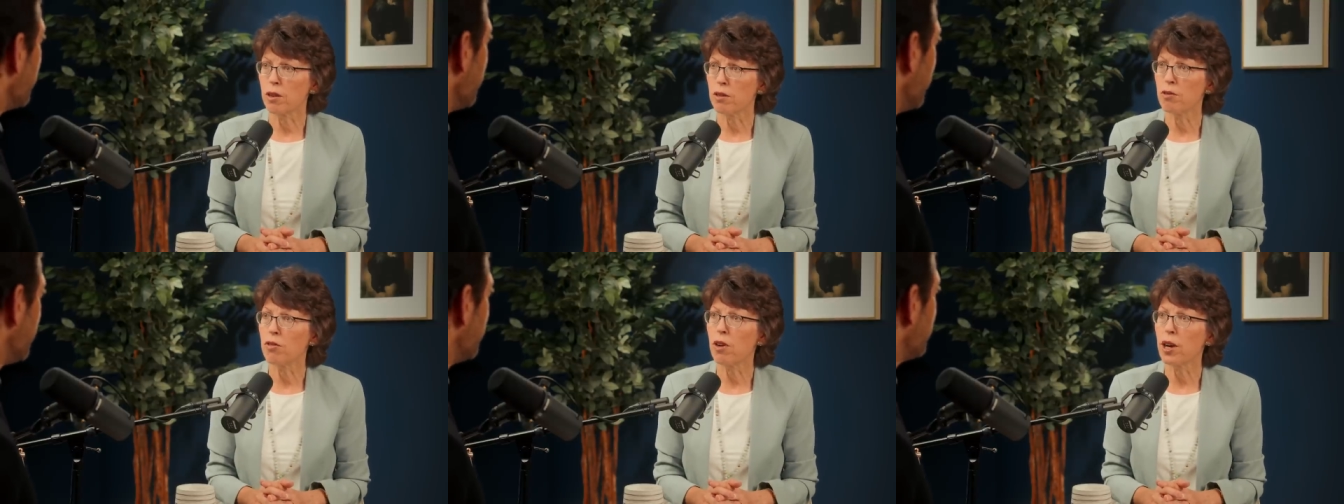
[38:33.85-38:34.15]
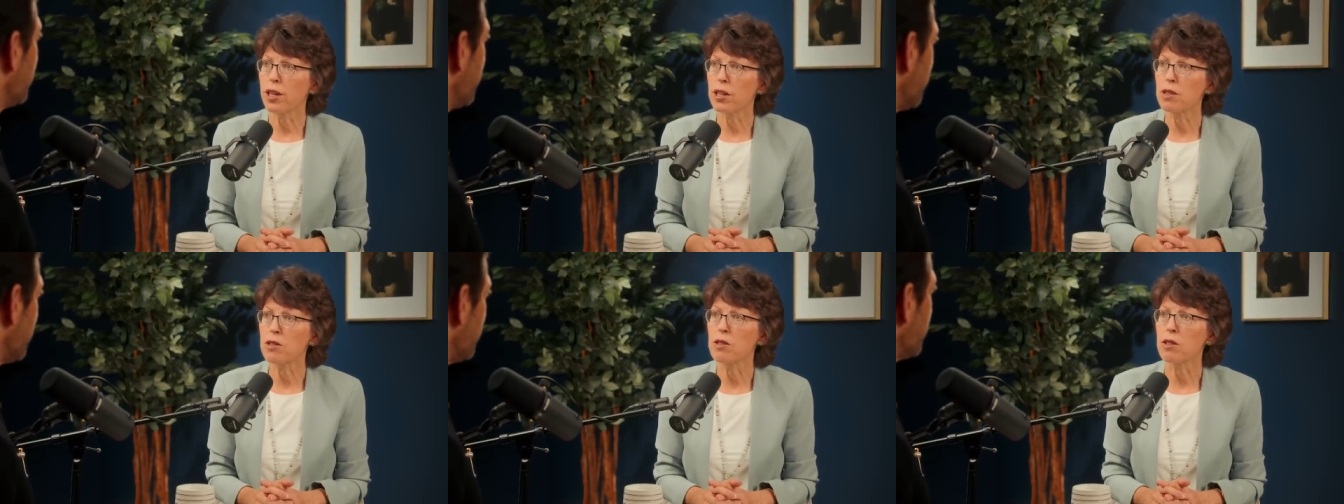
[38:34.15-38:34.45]
are
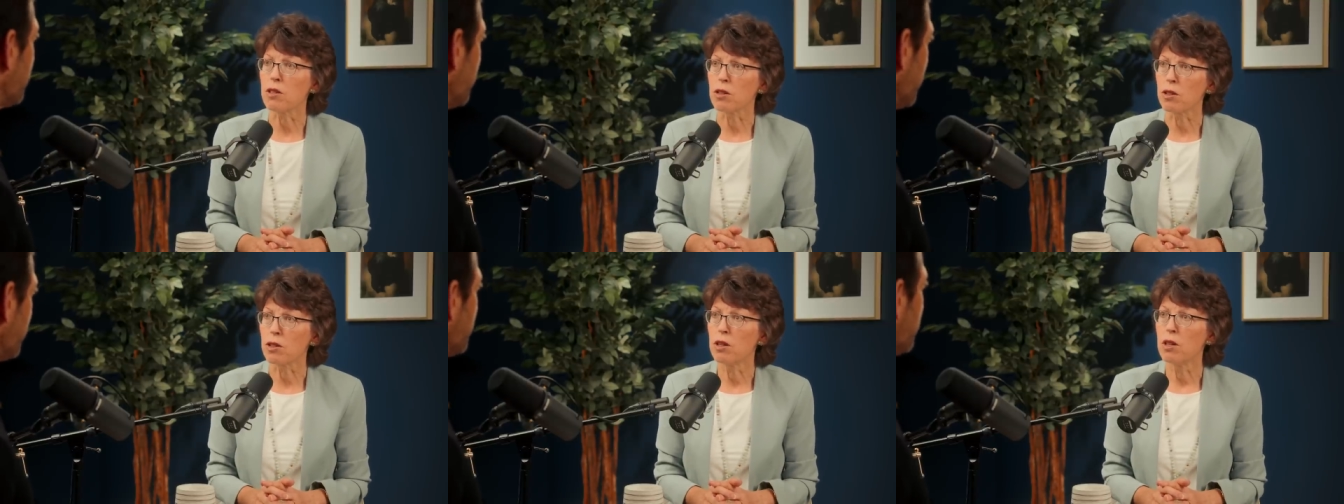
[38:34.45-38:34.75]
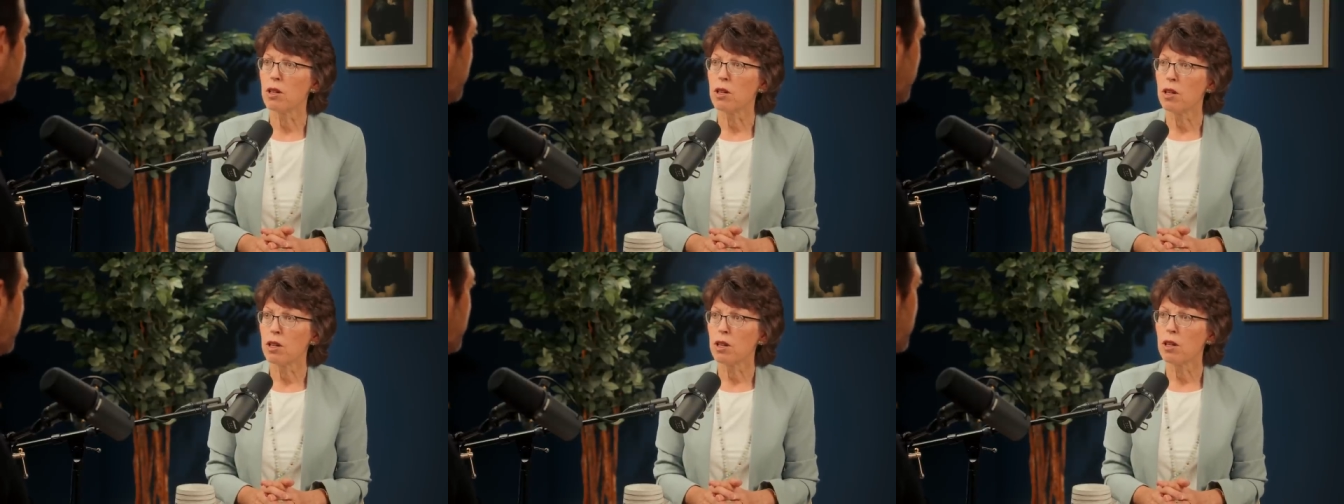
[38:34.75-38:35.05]
invited to
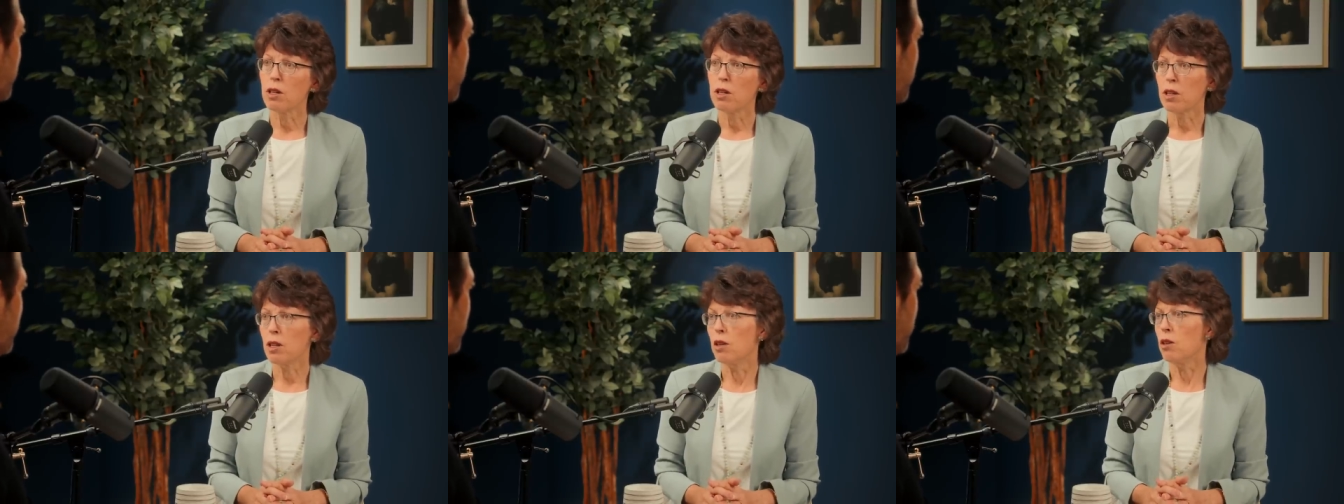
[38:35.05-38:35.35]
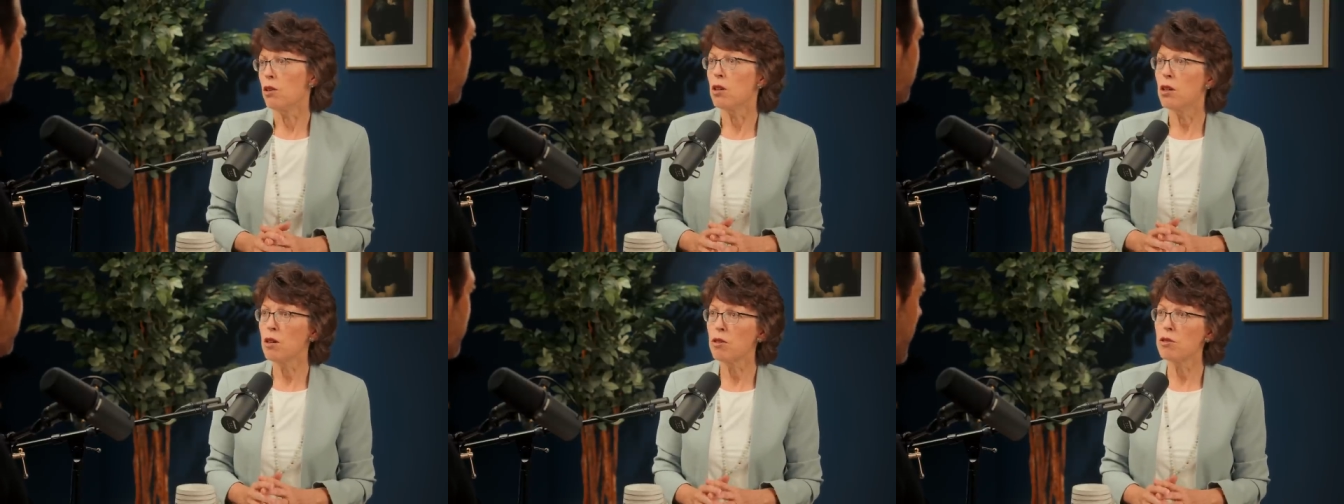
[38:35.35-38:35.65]
you
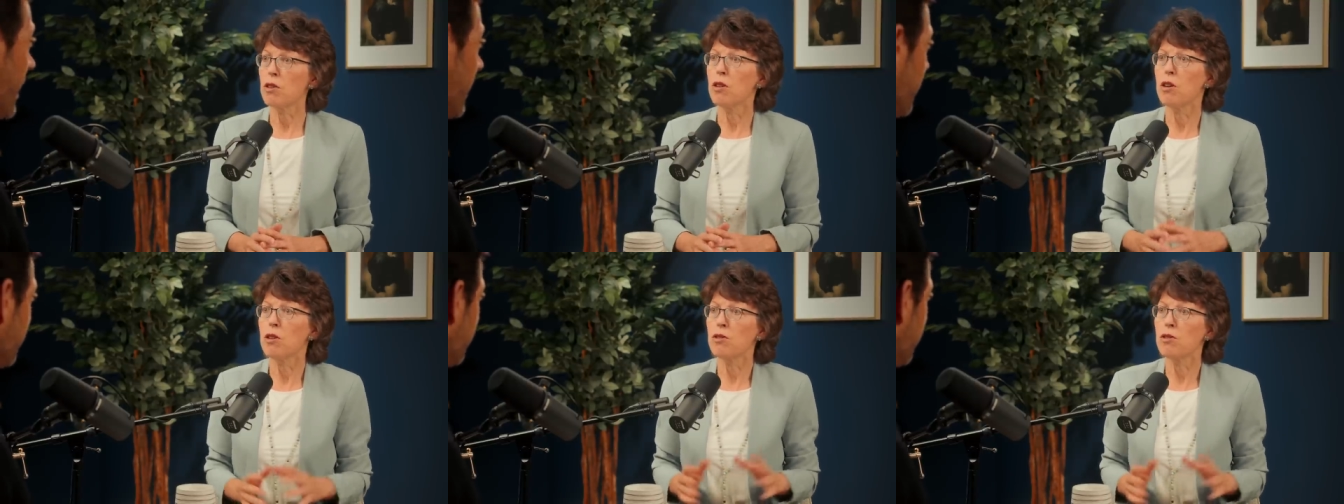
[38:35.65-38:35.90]
know who, yeah.